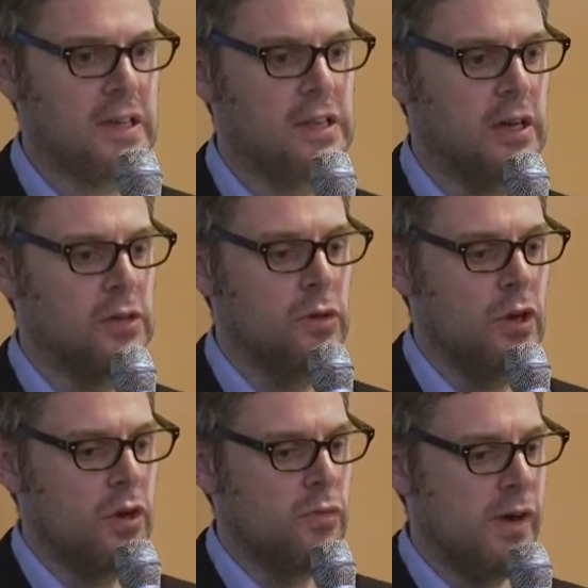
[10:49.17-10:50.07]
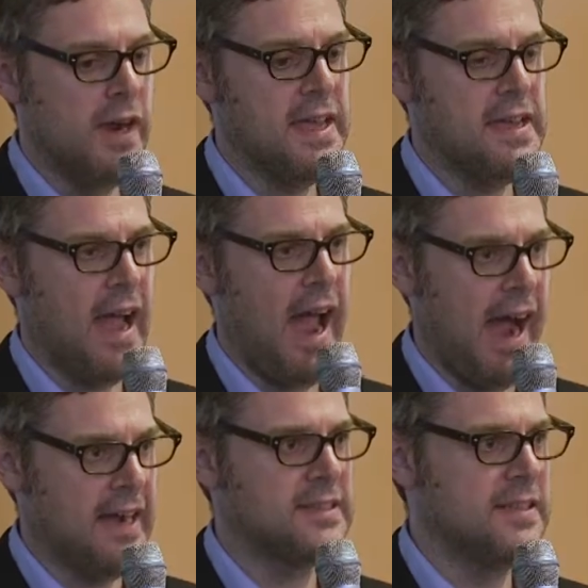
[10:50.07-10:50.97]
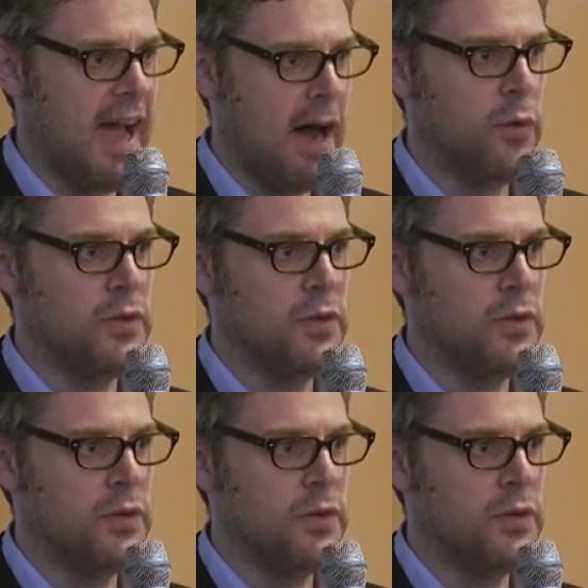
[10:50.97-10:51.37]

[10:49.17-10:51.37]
you know, really act now.